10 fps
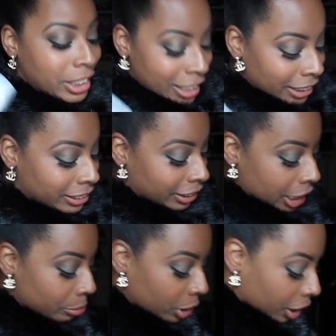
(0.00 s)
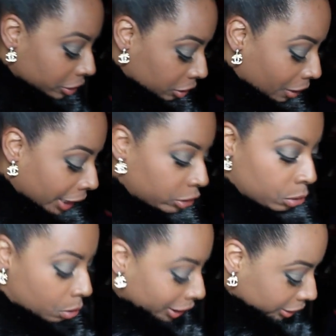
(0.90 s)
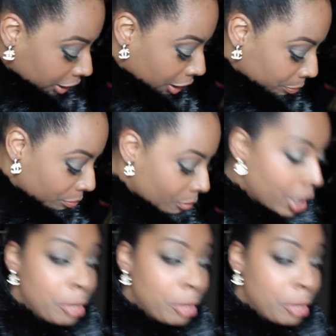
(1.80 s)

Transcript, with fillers: Yes, Glam Doll. So I scored some